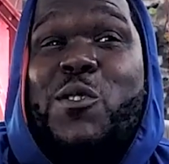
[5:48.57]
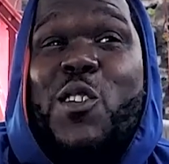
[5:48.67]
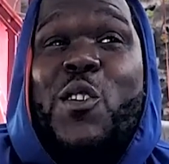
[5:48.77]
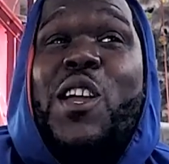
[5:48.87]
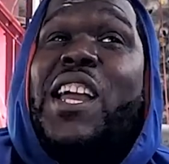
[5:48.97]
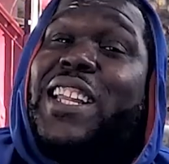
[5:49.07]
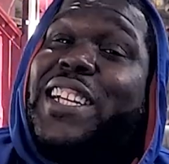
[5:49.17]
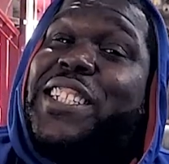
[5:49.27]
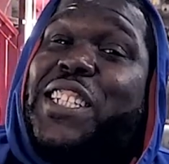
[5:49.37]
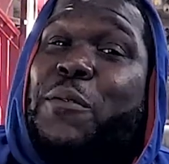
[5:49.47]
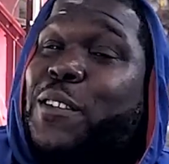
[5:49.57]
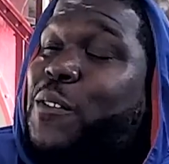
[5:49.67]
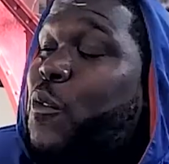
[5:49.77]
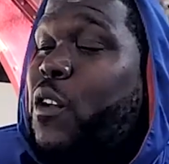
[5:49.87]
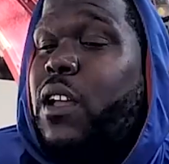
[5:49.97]
So that's the difference
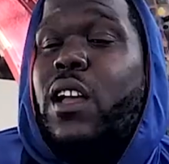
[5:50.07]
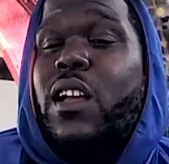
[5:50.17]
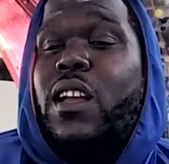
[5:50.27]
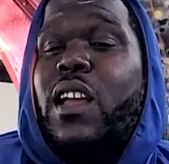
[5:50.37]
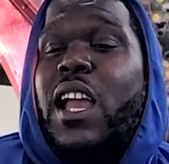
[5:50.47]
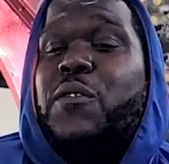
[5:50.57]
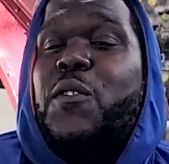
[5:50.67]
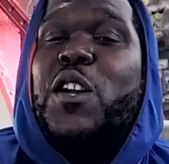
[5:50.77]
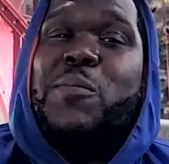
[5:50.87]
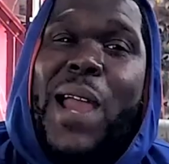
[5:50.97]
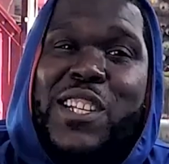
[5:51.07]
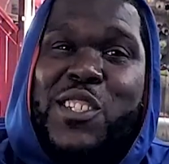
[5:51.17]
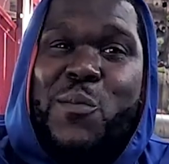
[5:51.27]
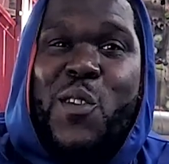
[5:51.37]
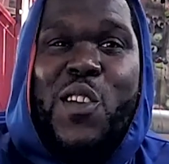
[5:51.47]
for as far as
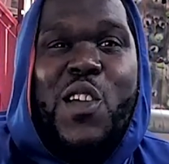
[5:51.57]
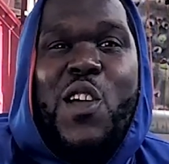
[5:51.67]
basketball.